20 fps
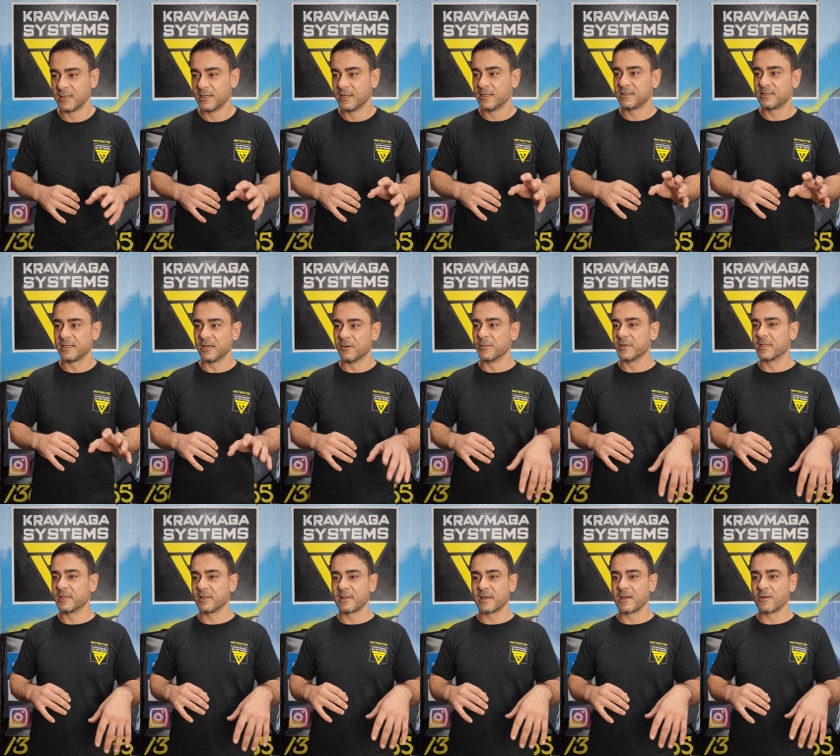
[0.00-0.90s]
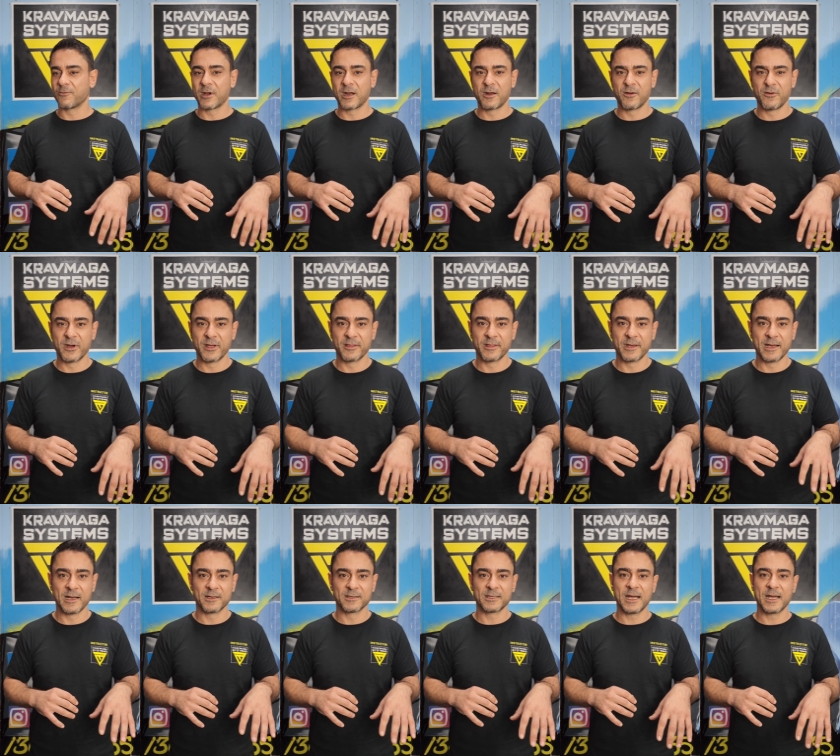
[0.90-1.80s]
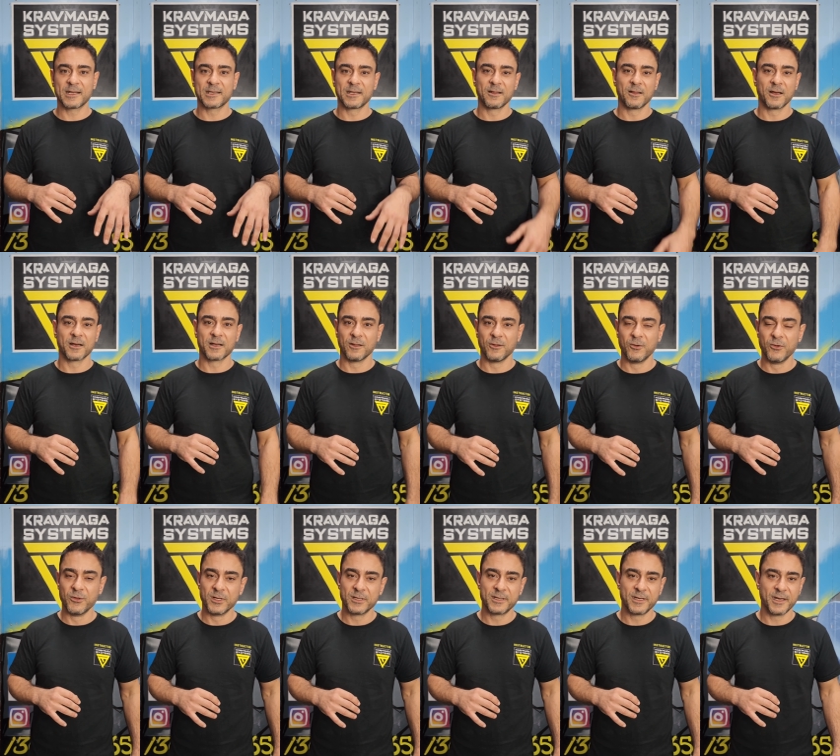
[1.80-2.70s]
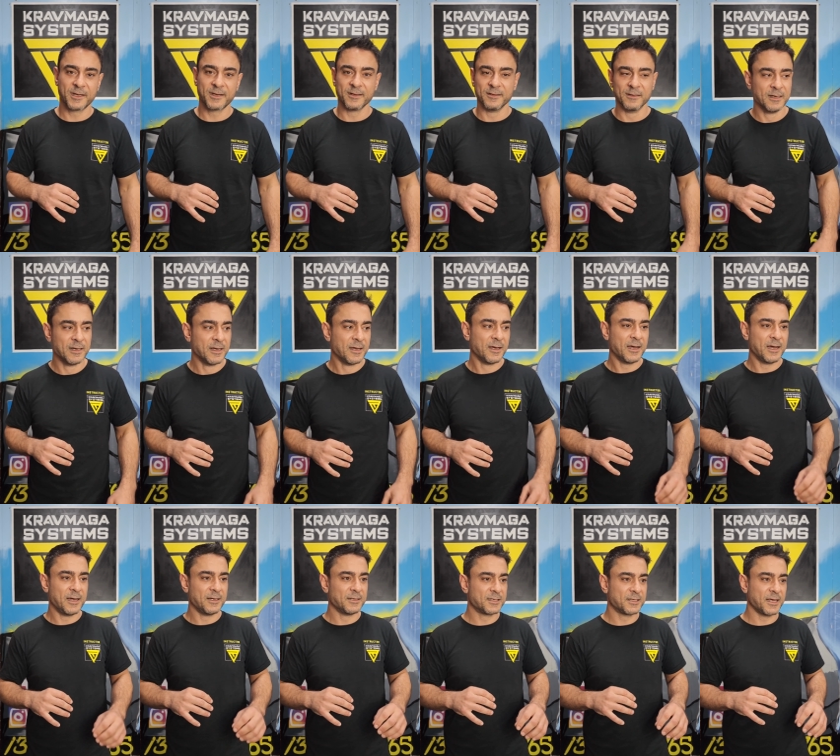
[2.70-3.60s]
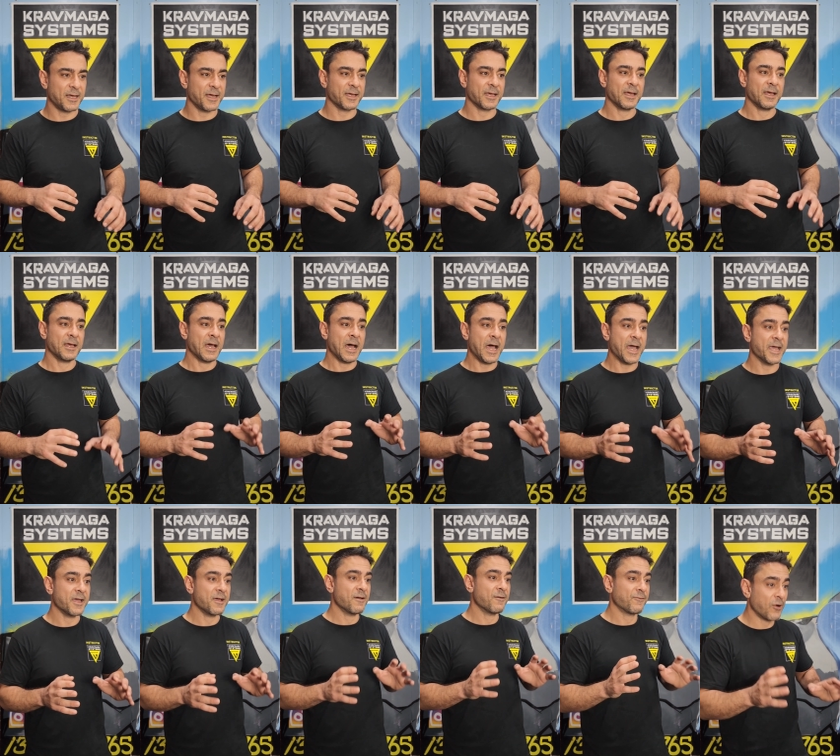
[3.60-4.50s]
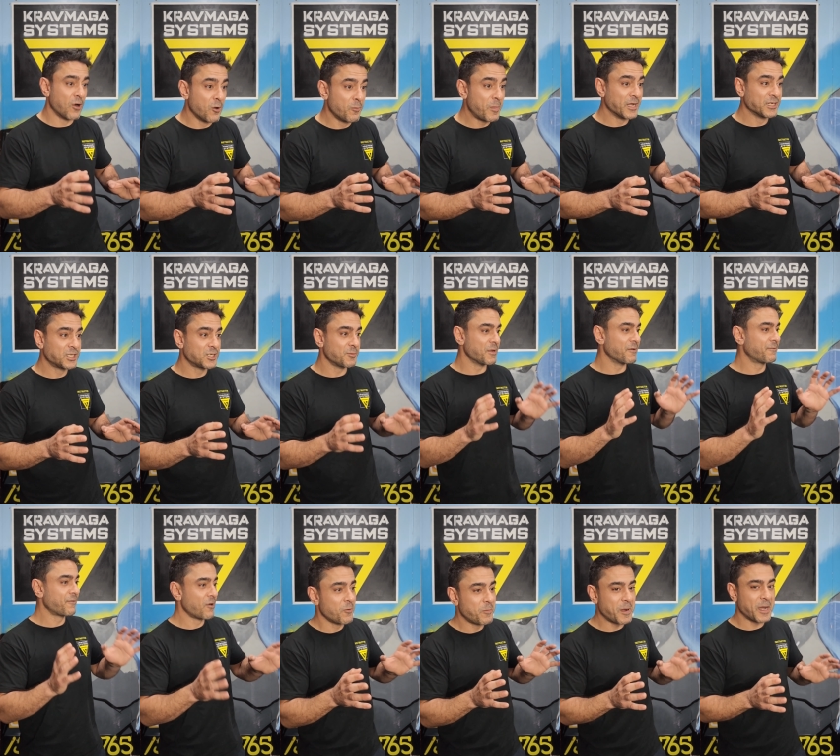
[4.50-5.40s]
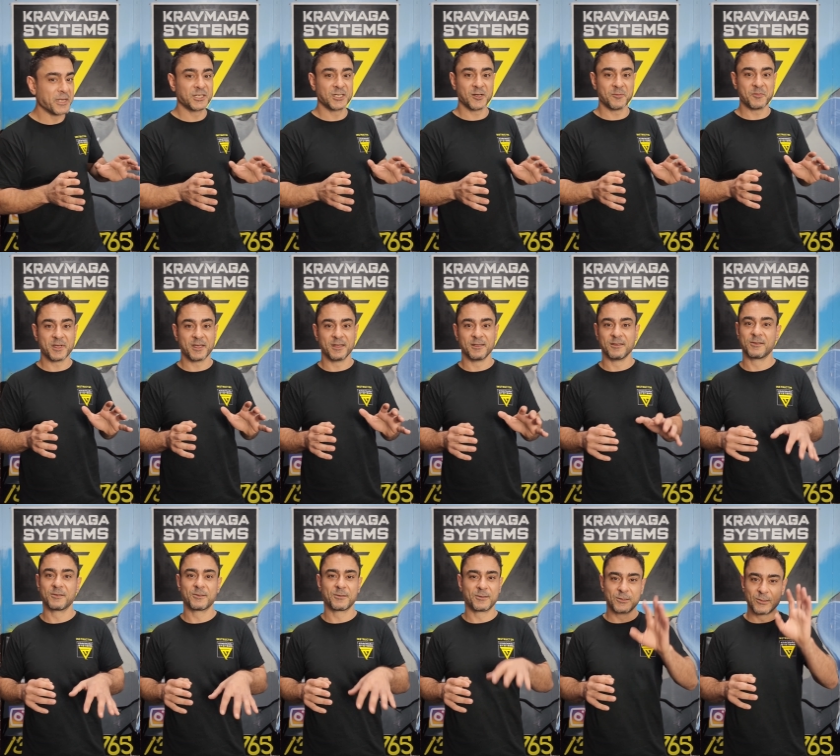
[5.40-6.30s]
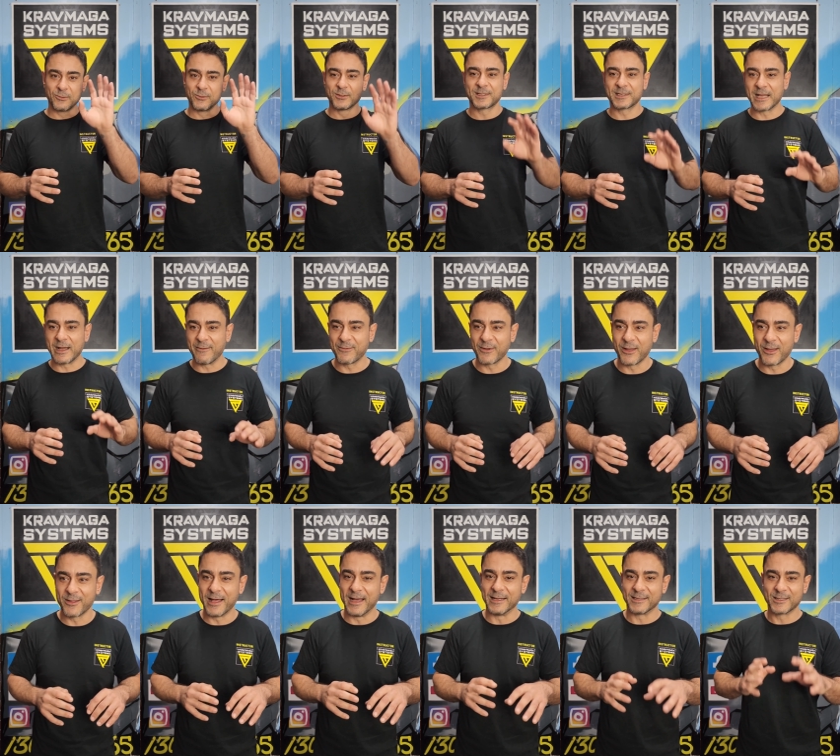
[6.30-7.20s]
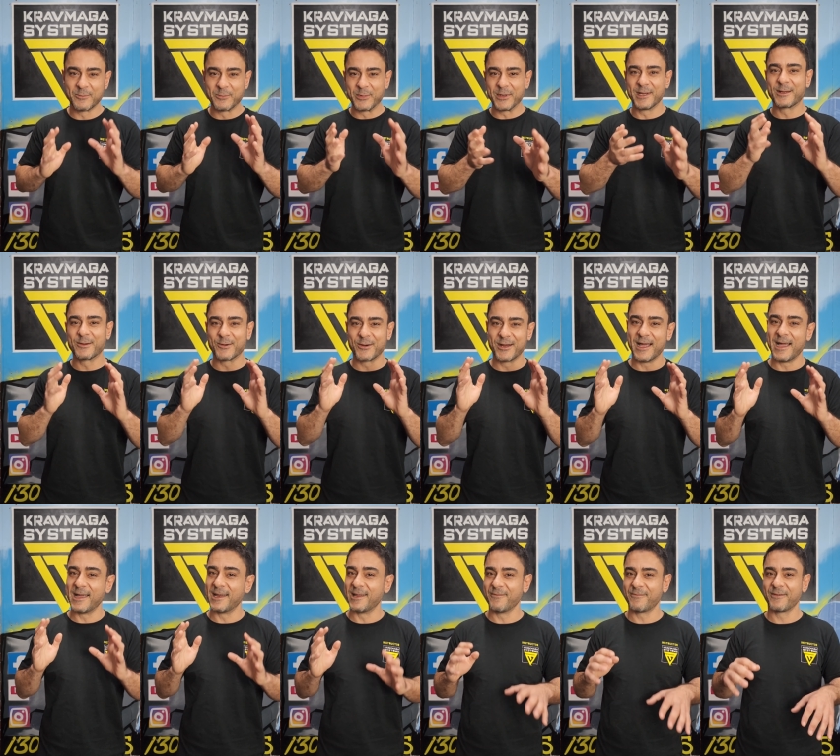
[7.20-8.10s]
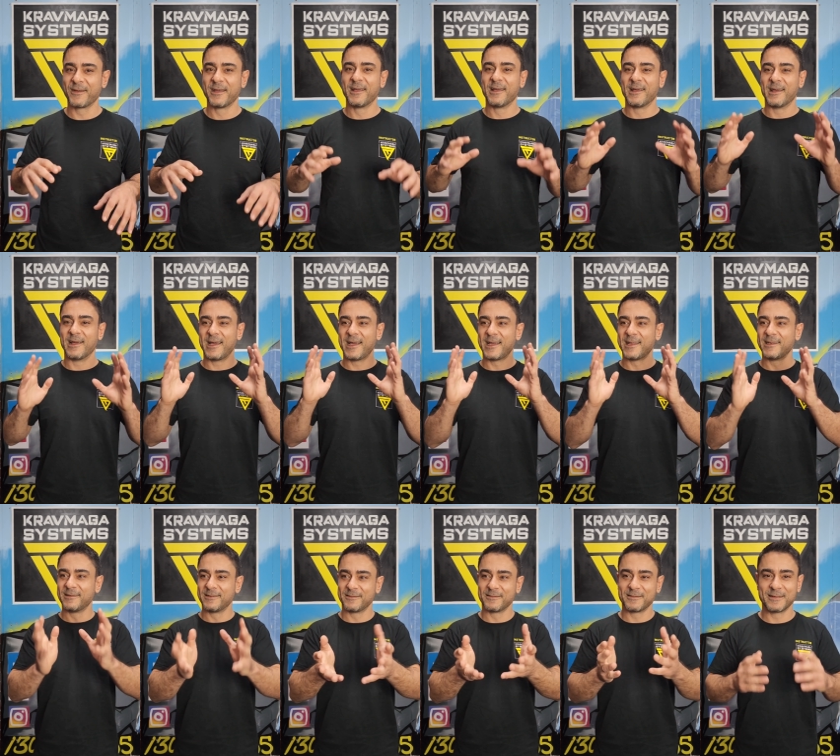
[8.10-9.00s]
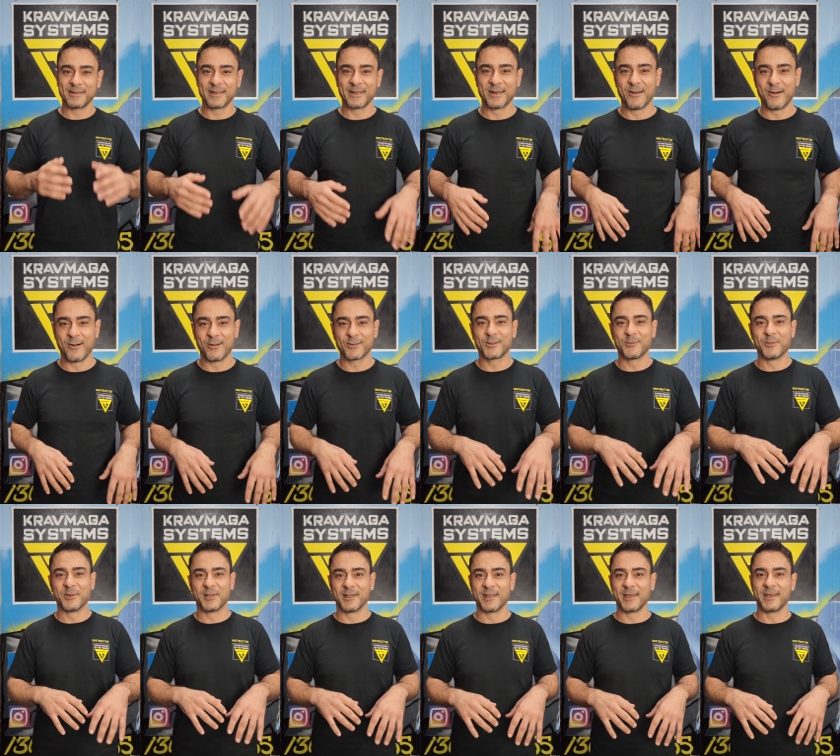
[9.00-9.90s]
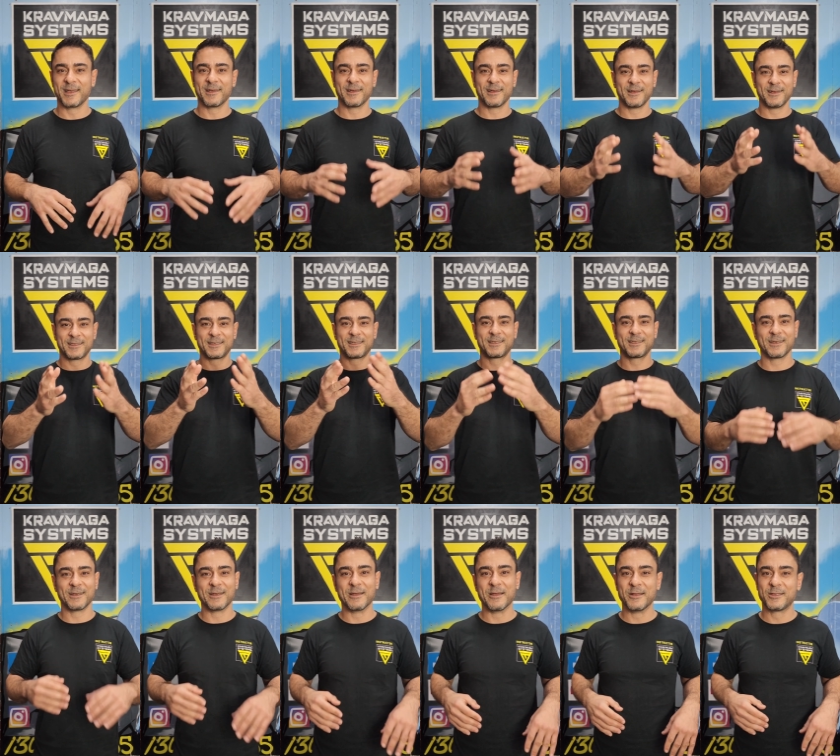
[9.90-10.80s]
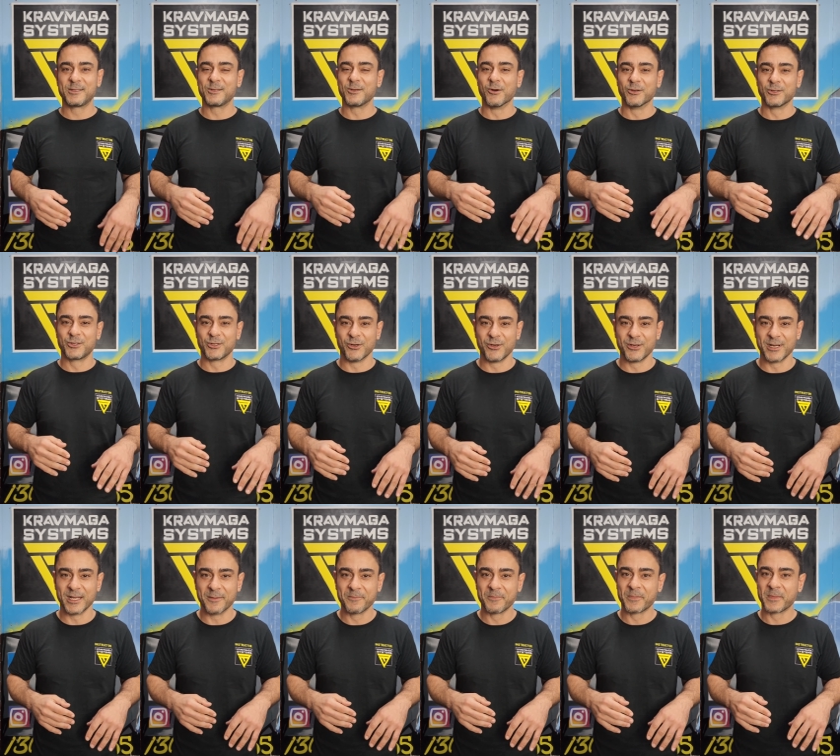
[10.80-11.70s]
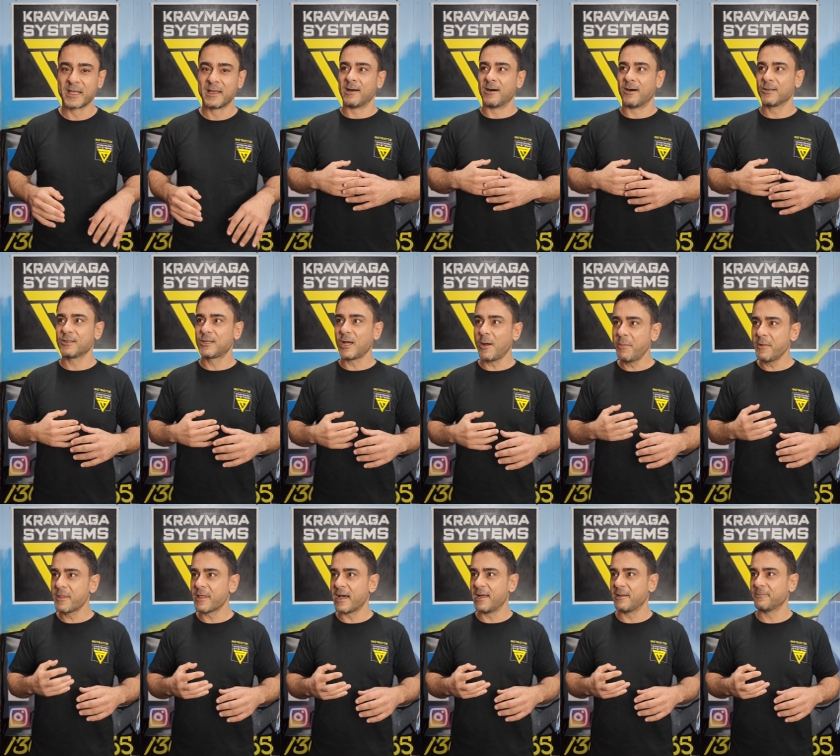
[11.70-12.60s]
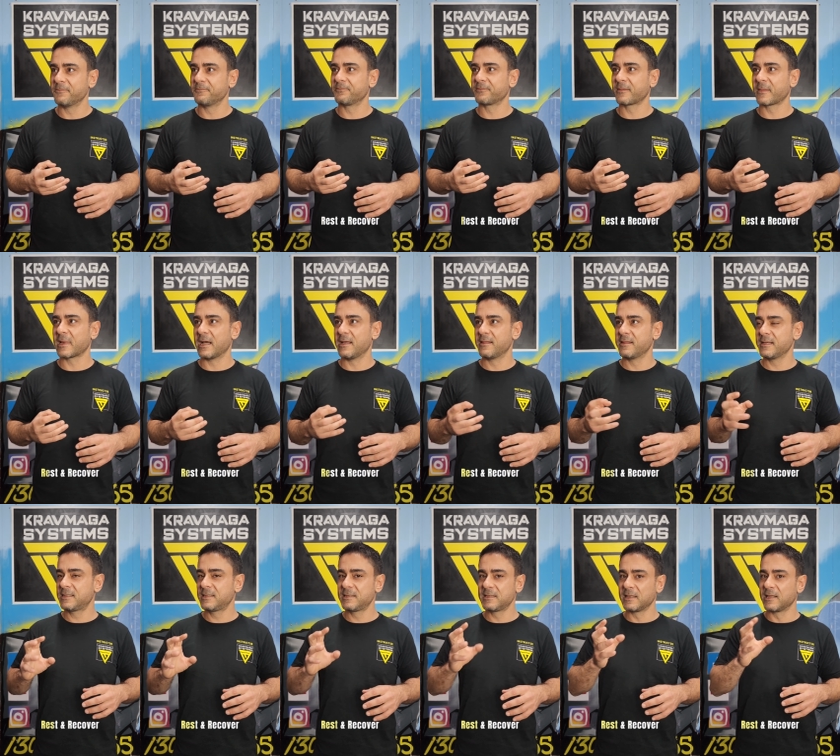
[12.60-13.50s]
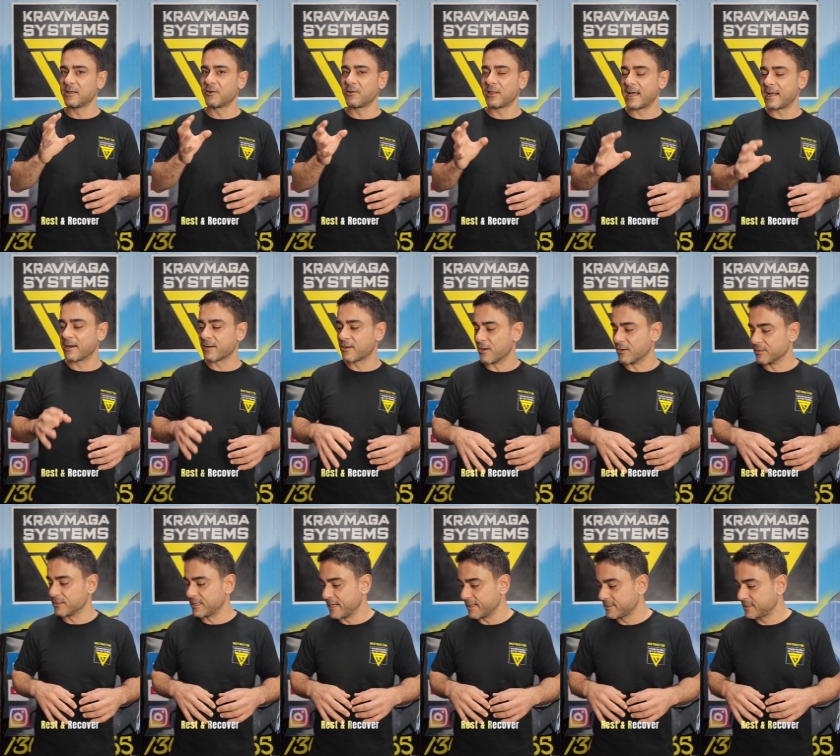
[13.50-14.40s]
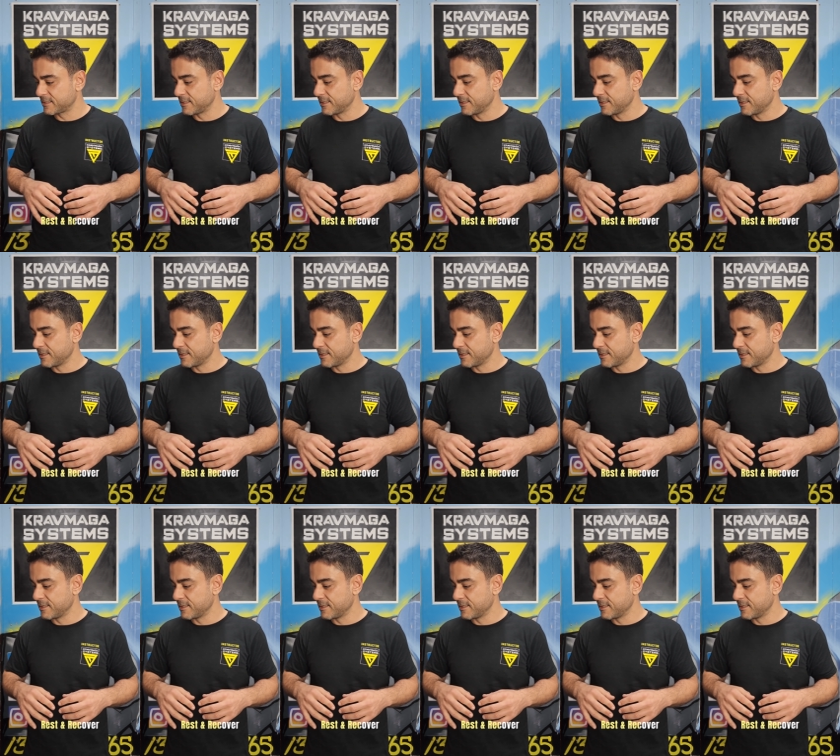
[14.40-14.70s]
tell me that they run around the house acting like a lunatic and saying, hey, throw a punch at me, and doing stuff like that. So be creative, and ultimately it's your journey. On top of that, and this is a little out of context,